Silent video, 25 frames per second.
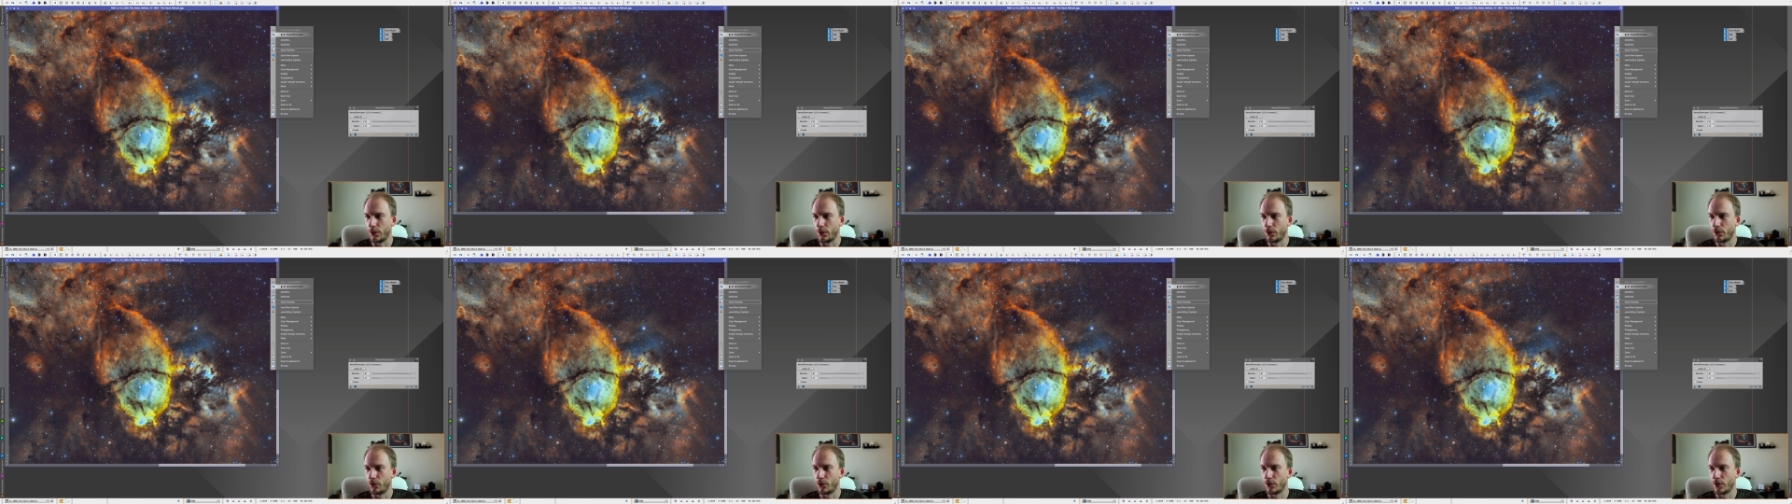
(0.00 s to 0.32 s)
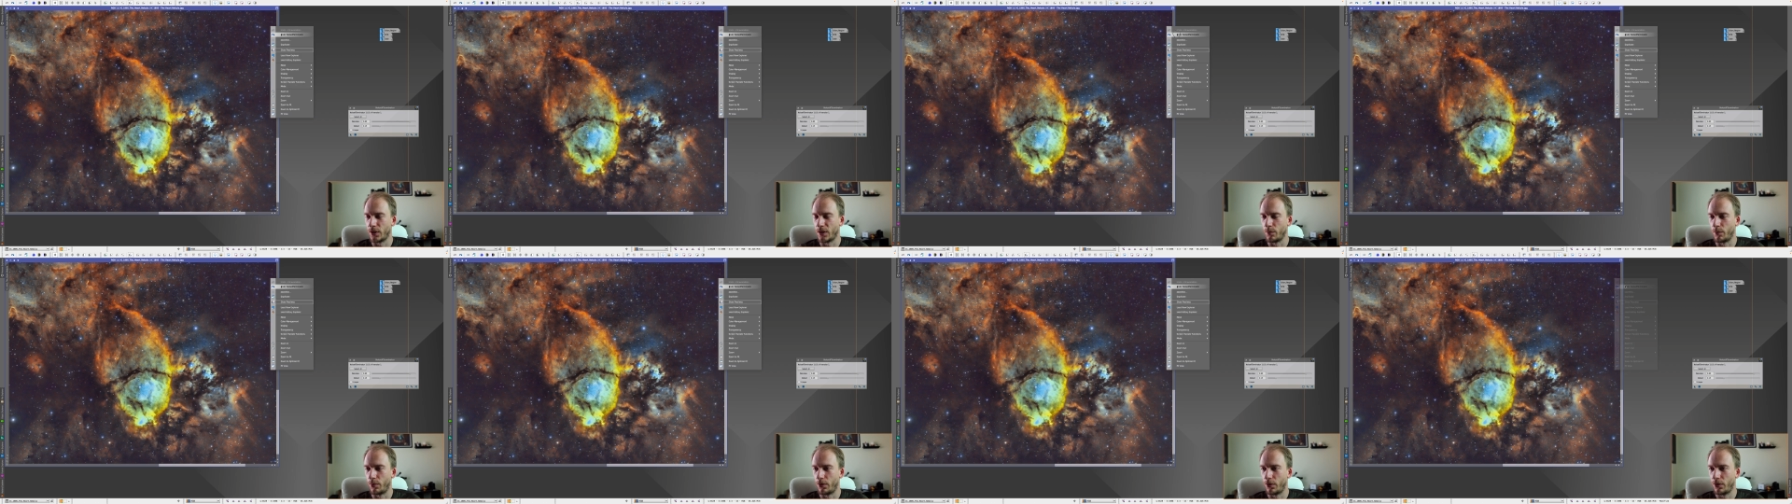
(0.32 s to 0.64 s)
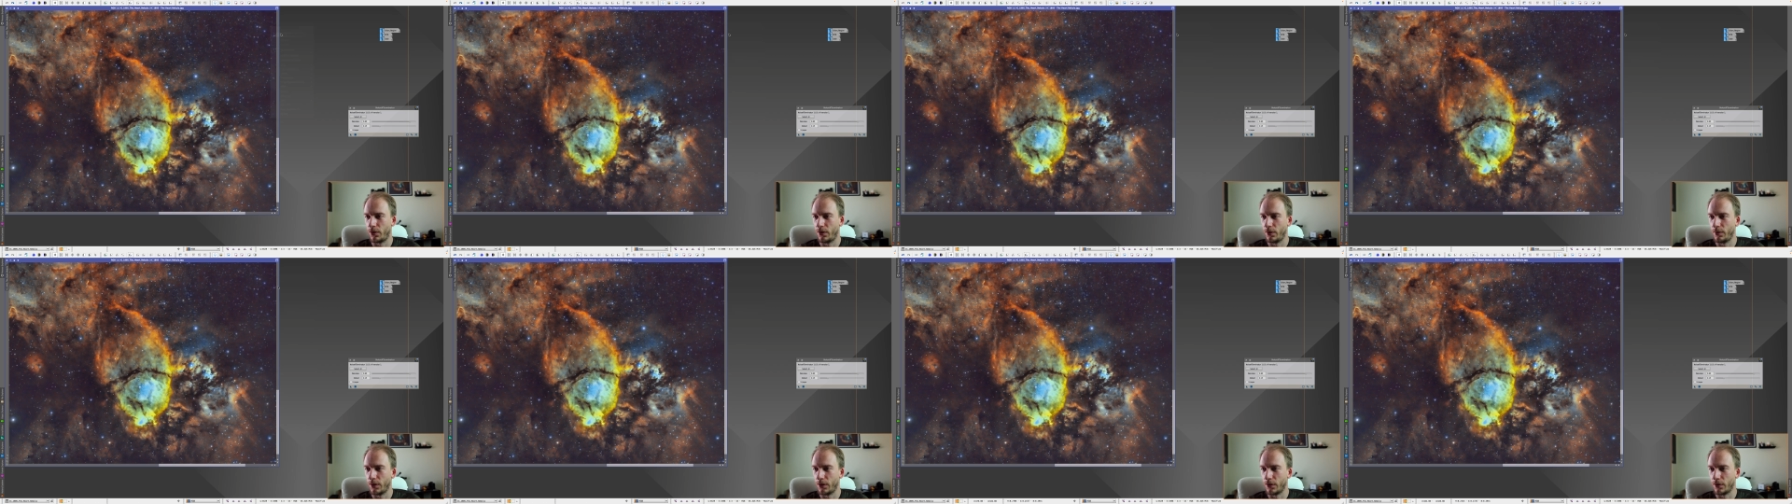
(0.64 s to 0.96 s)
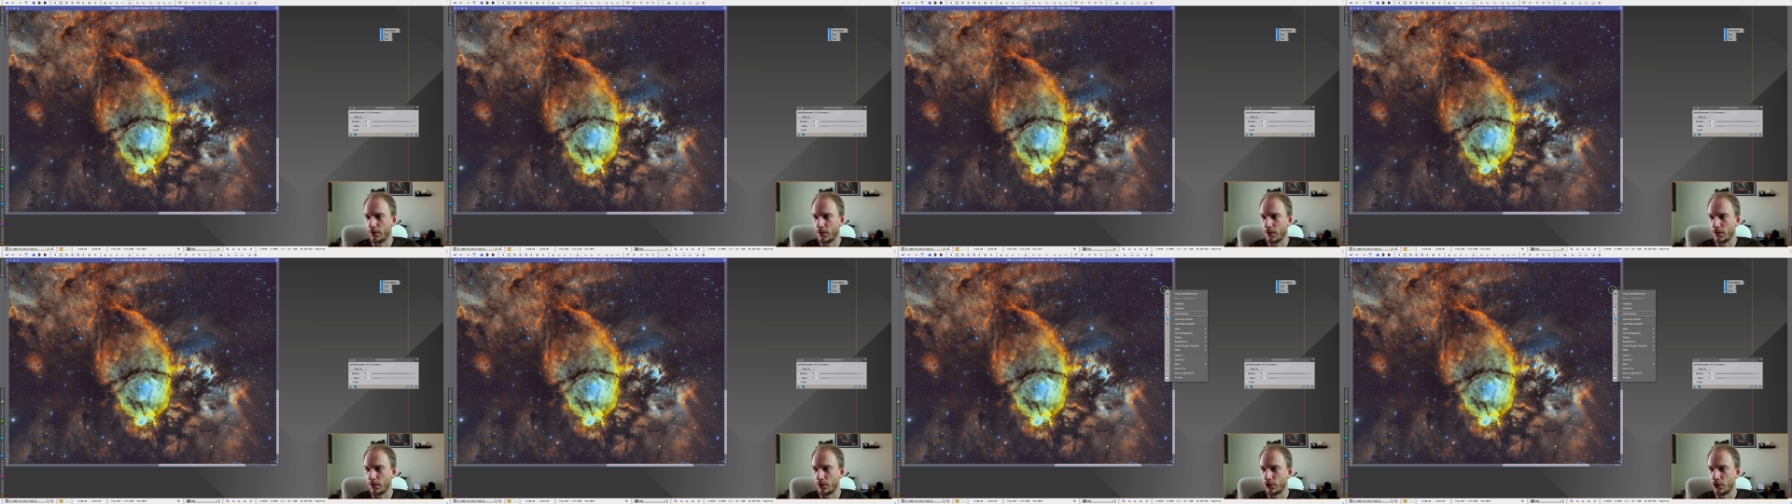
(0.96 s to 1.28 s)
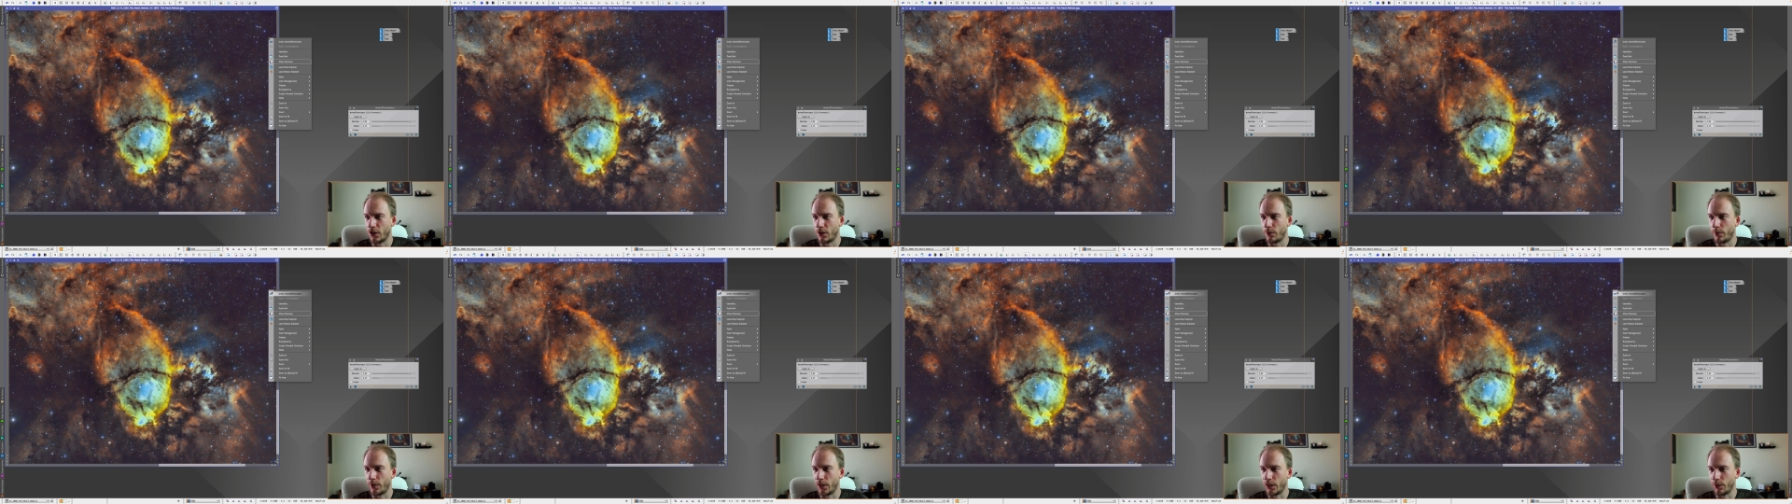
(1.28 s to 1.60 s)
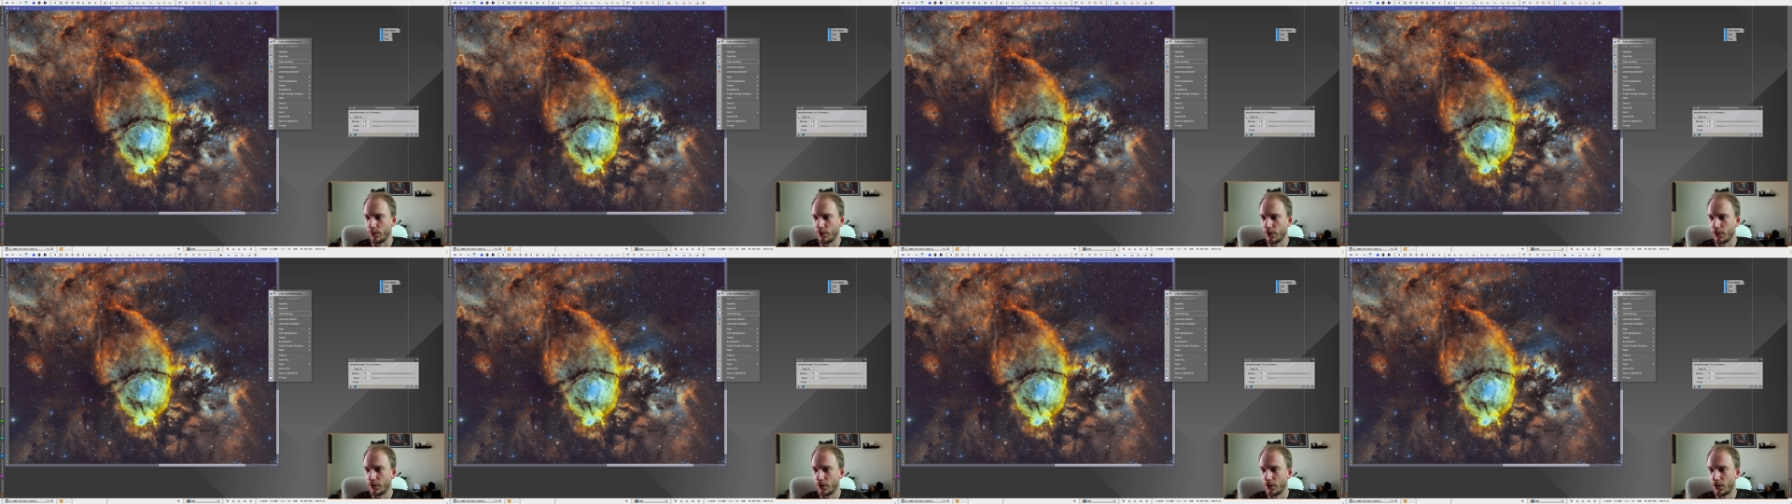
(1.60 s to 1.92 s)
Of course, it's blurry because it's JPEG,
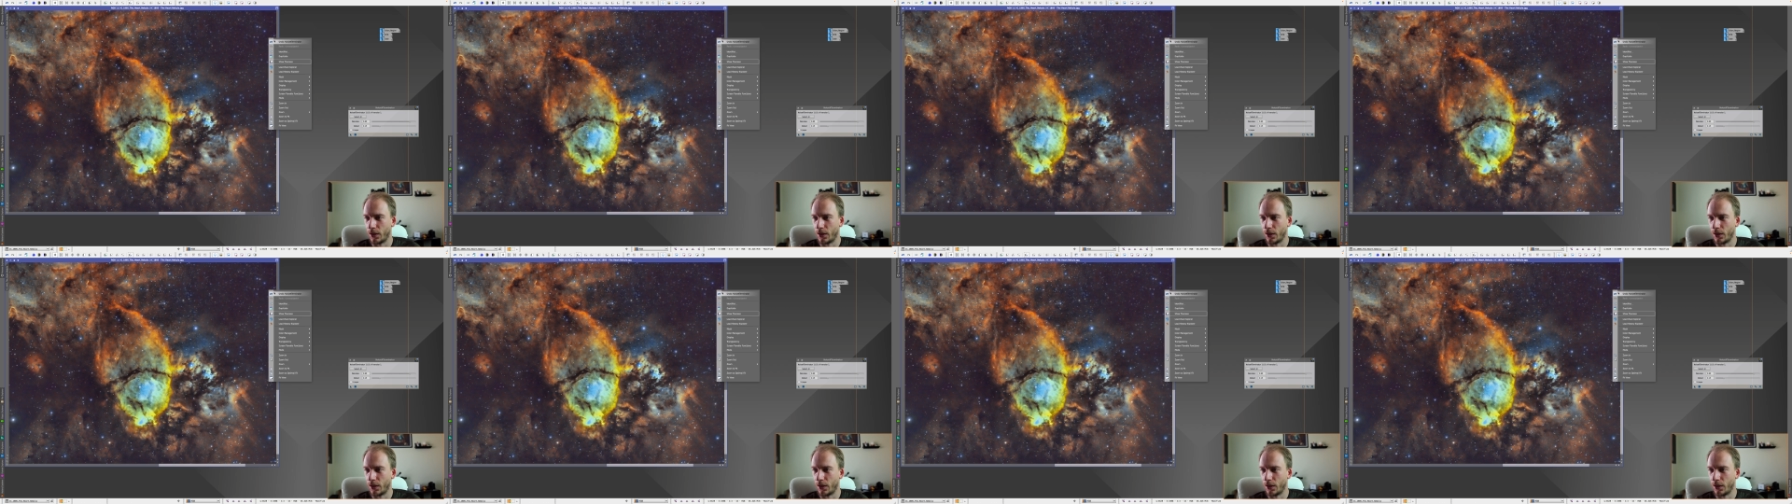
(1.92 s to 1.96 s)
but